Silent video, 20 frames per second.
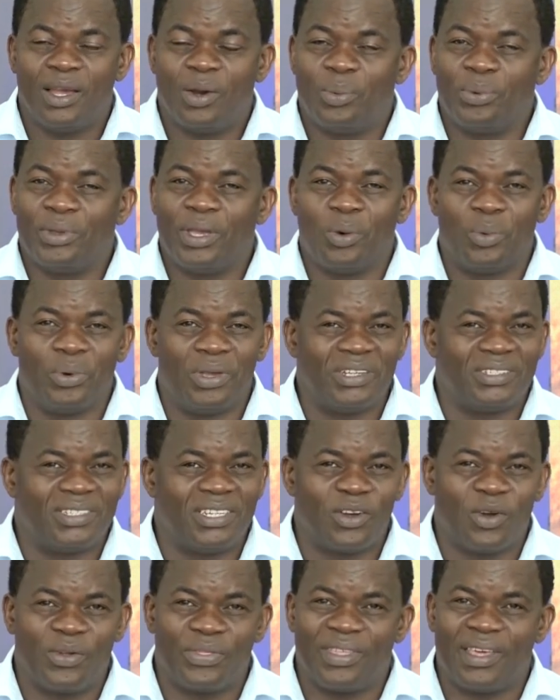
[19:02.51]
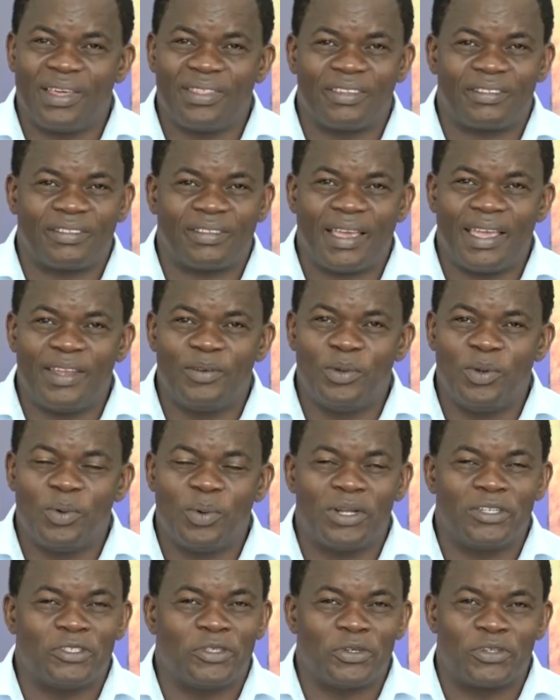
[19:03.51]
We are waiting on the other side. We
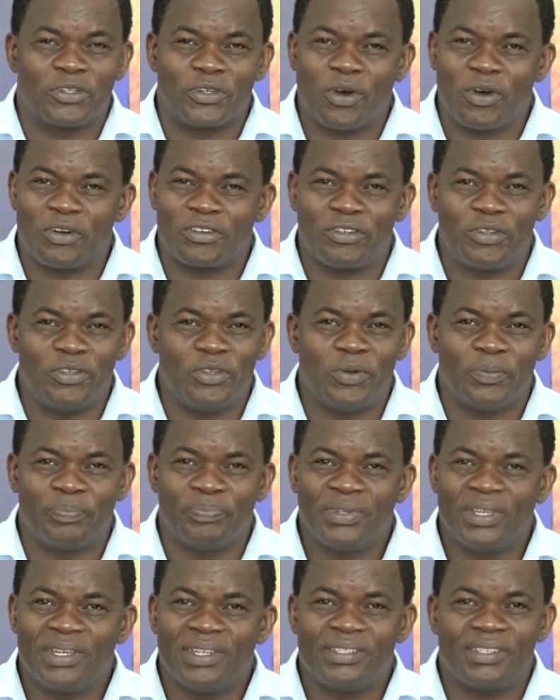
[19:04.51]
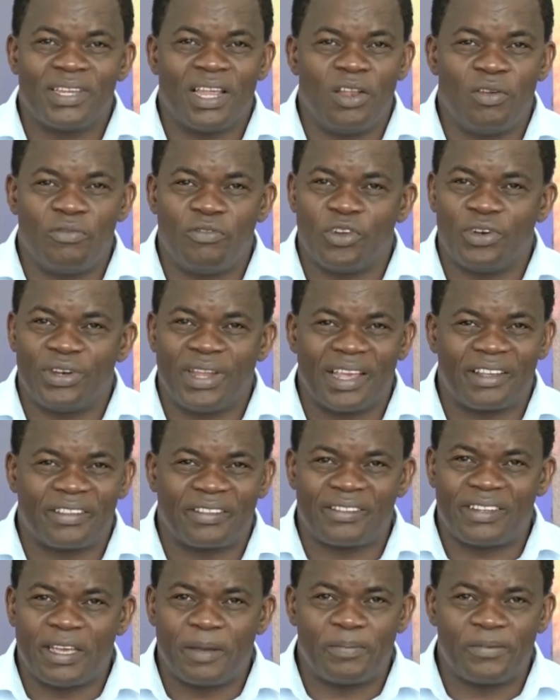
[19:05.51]
want to talk to you, tell you of your next
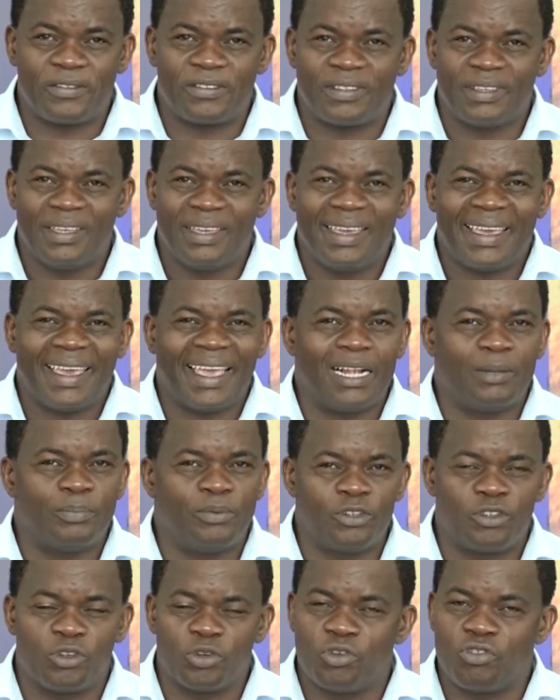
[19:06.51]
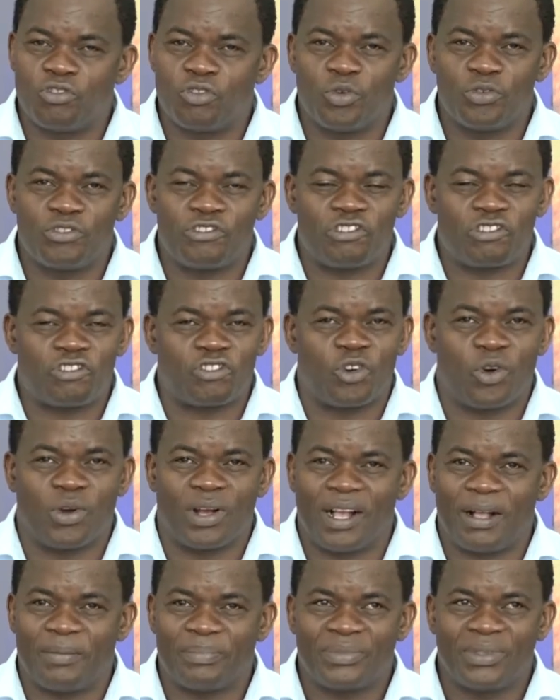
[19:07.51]
steps, help you to grow
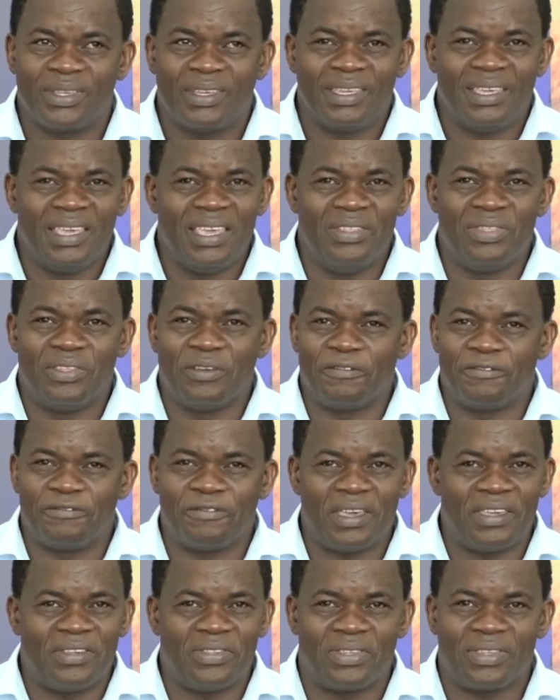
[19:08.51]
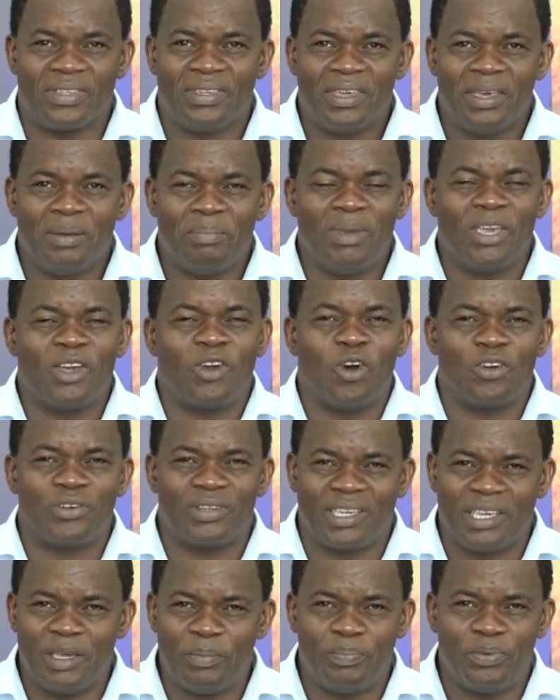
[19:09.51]
stronger in the faith. May
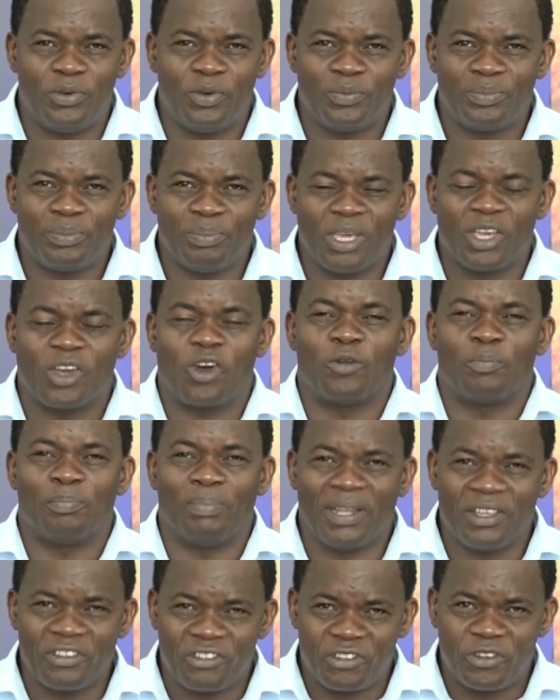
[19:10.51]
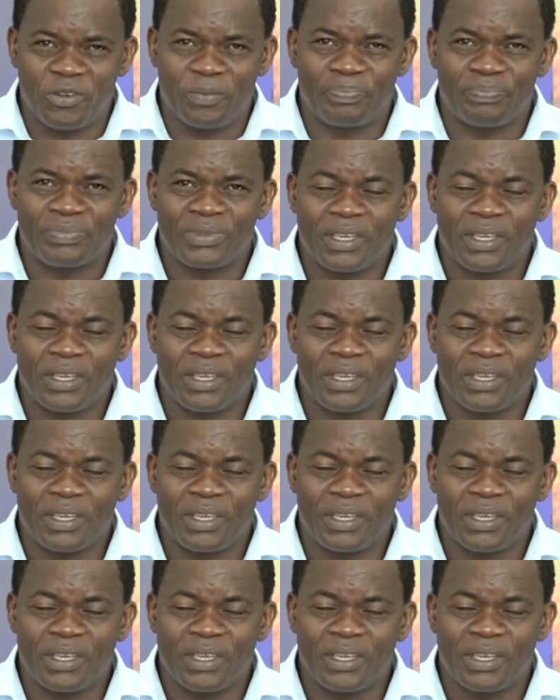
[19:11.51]
God keep you. May God bless you.